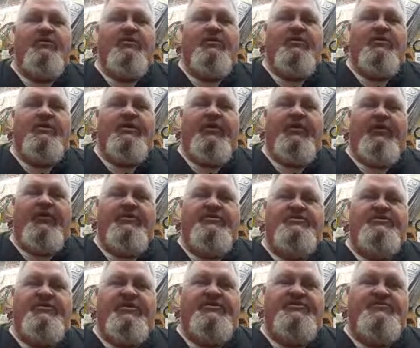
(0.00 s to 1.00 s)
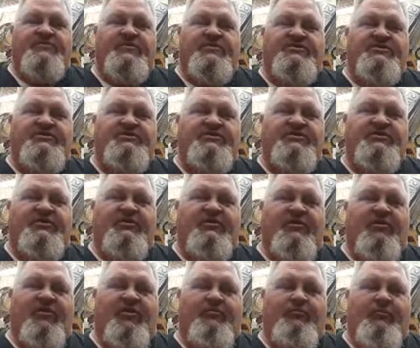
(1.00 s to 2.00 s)
They're good transmissions. You couldn't
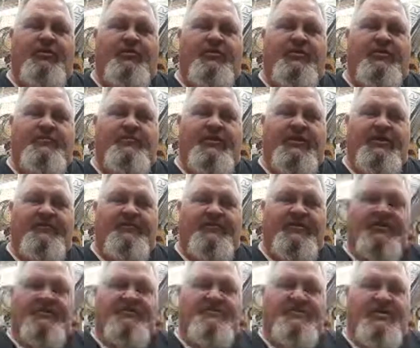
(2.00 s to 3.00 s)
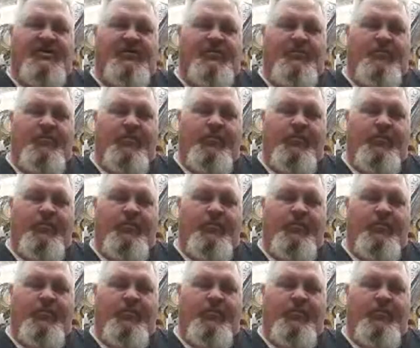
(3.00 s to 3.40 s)
hardly blow them damn things up.